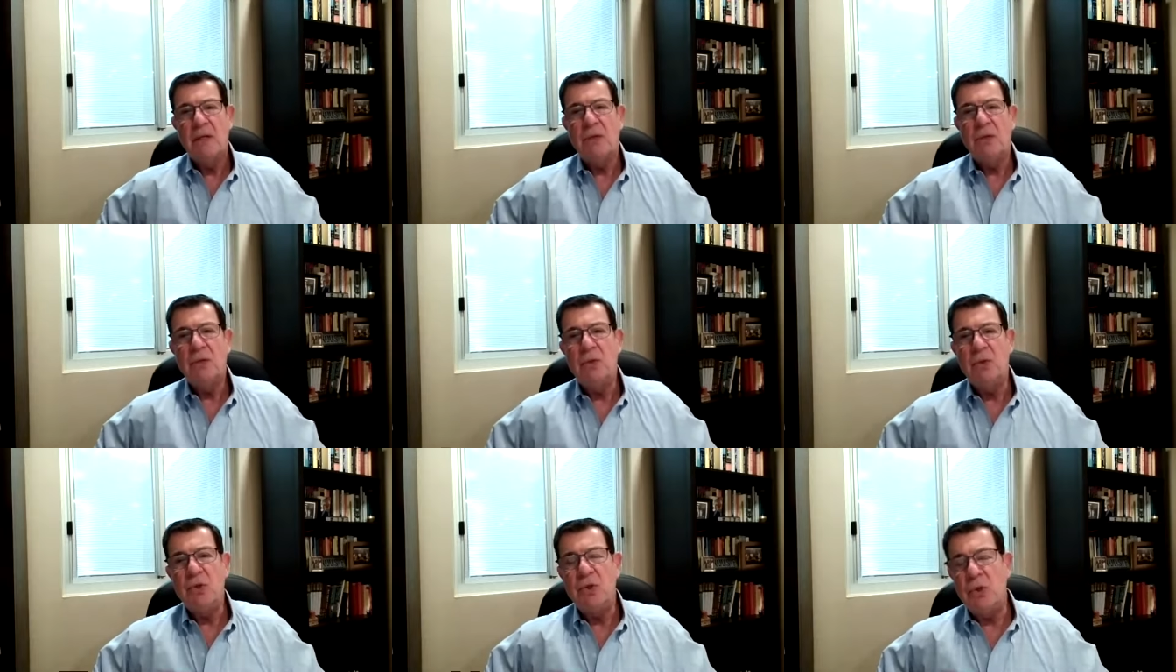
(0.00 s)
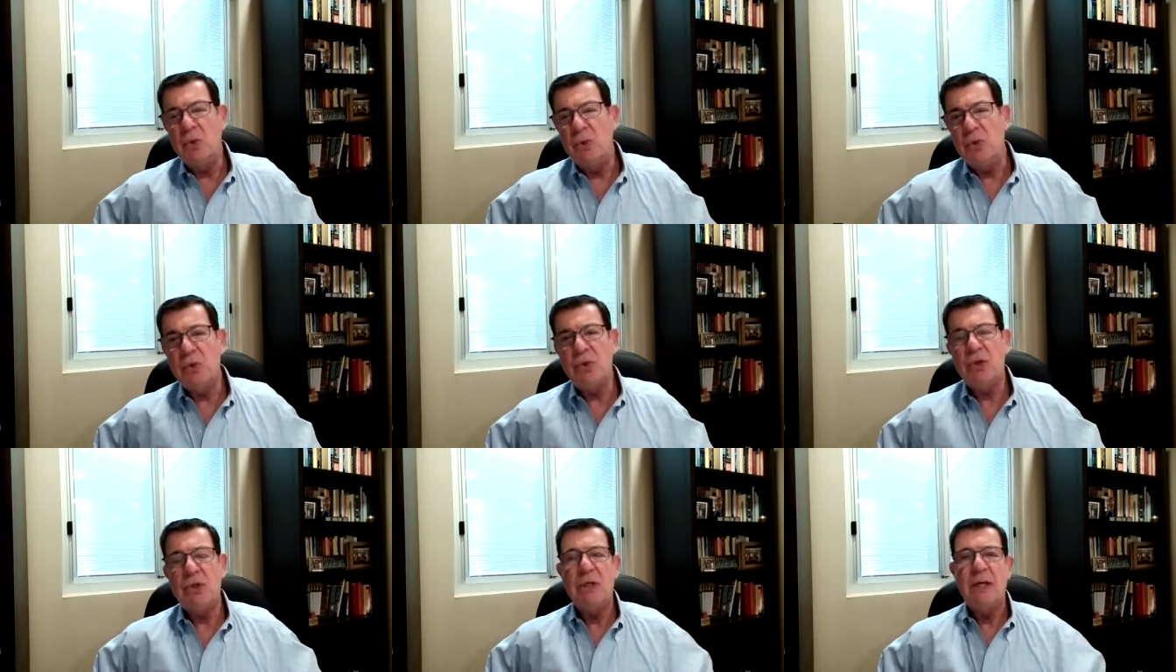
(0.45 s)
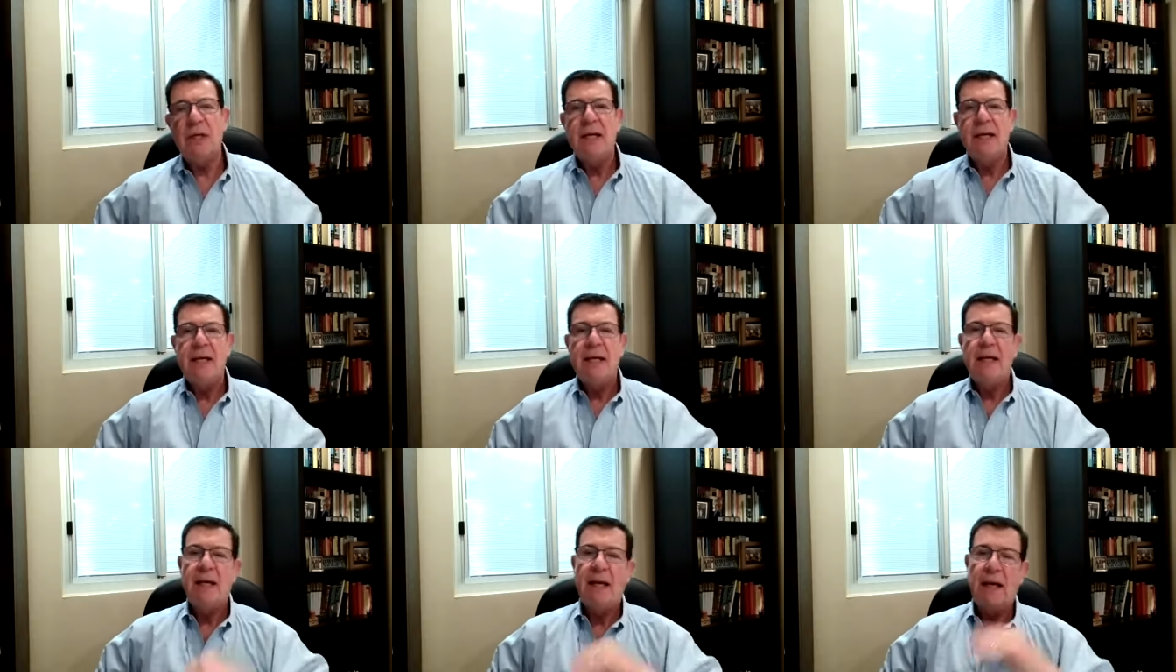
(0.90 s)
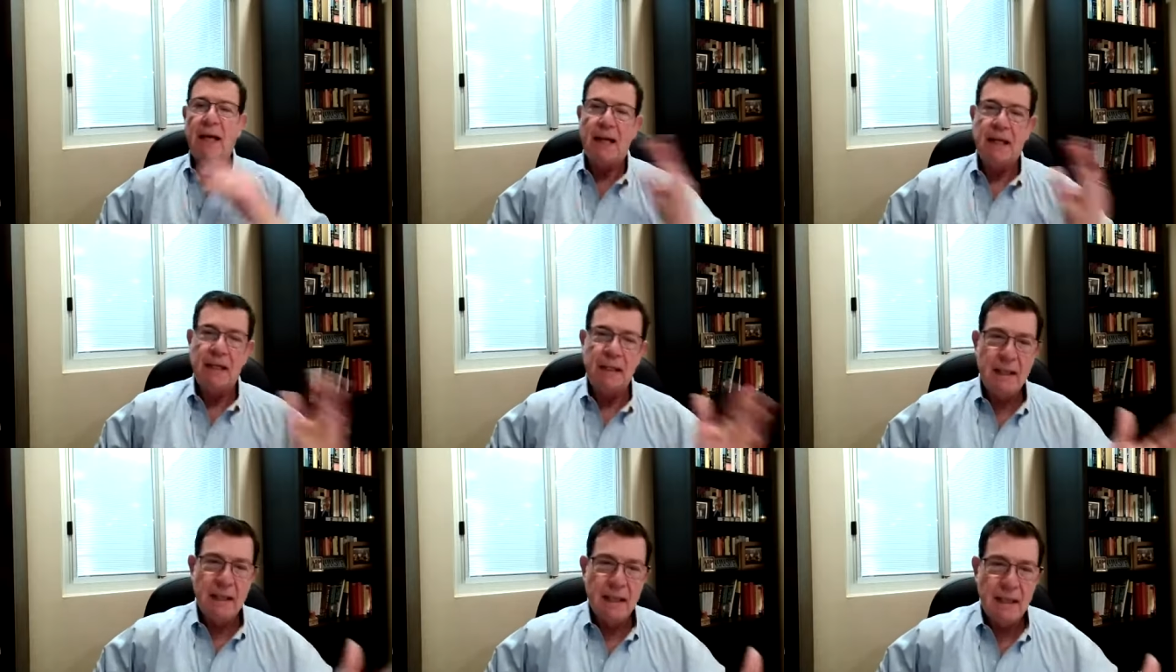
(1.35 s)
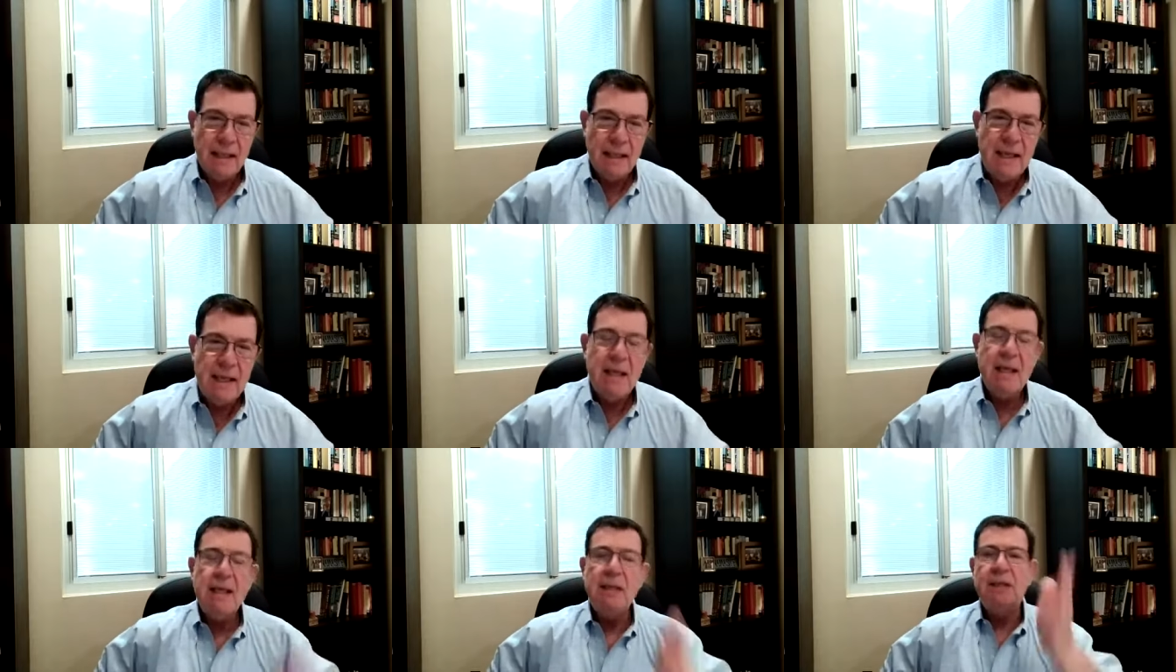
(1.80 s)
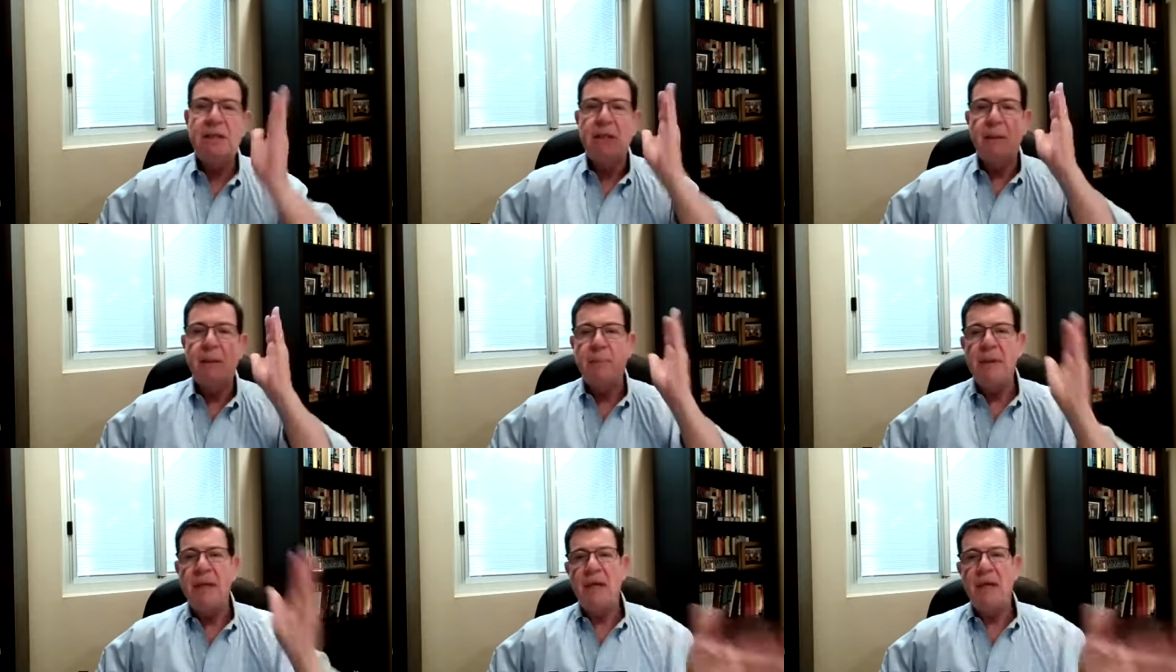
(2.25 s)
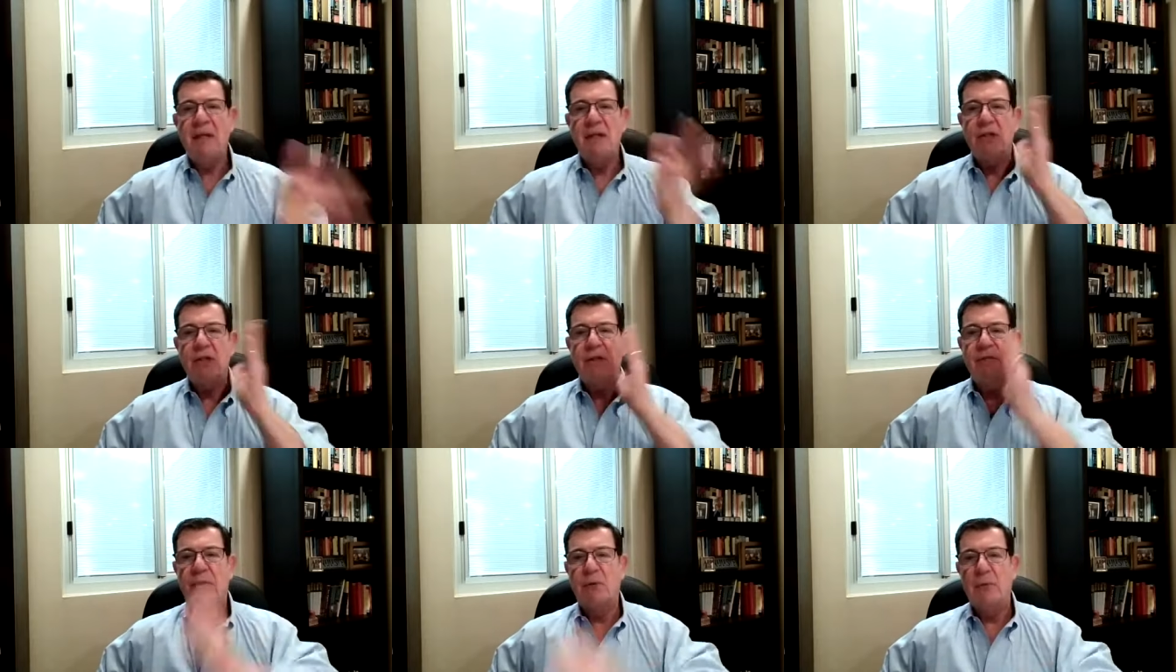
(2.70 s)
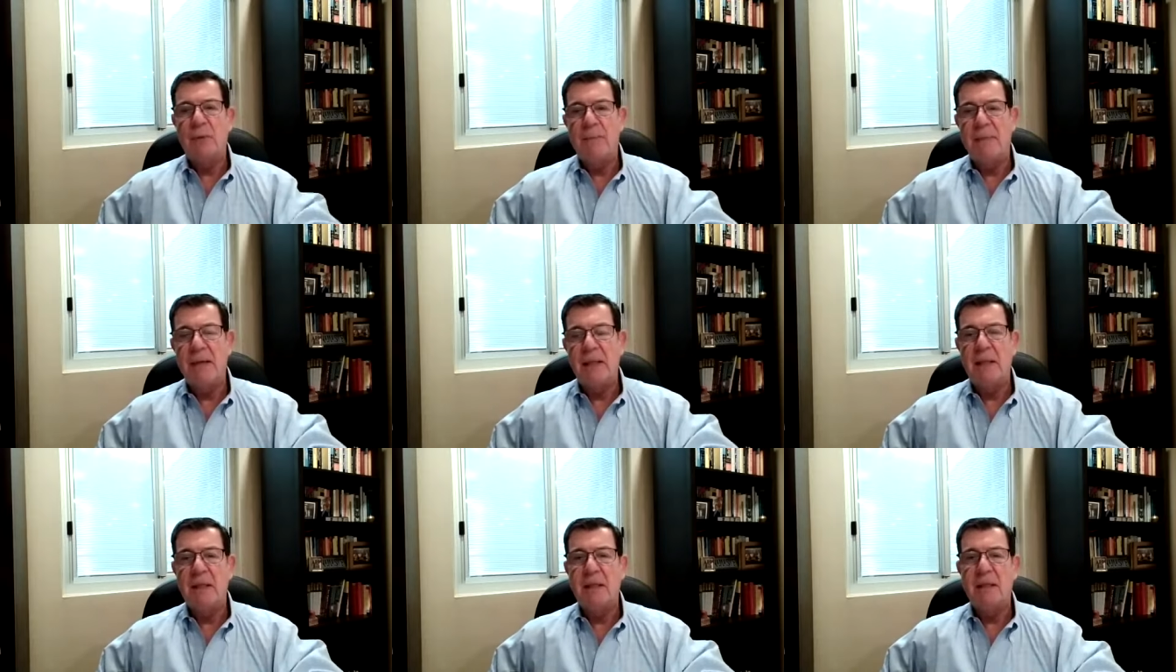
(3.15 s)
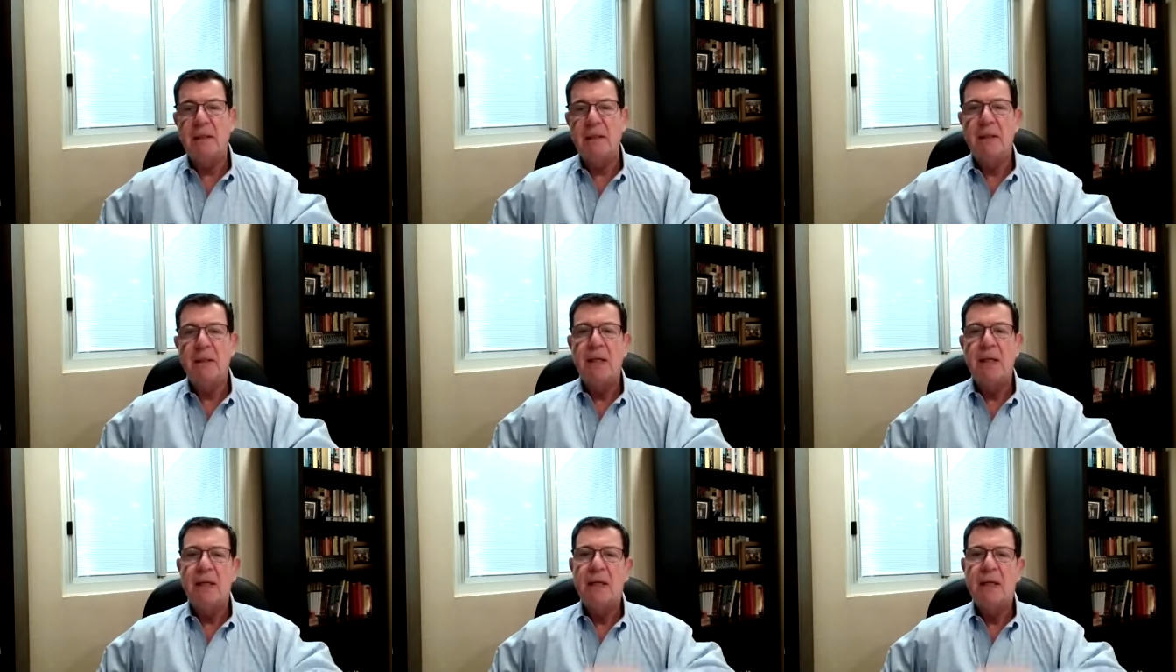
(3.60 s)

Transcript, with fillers: to Zeus and uh, leads the beginnings of a rebellion.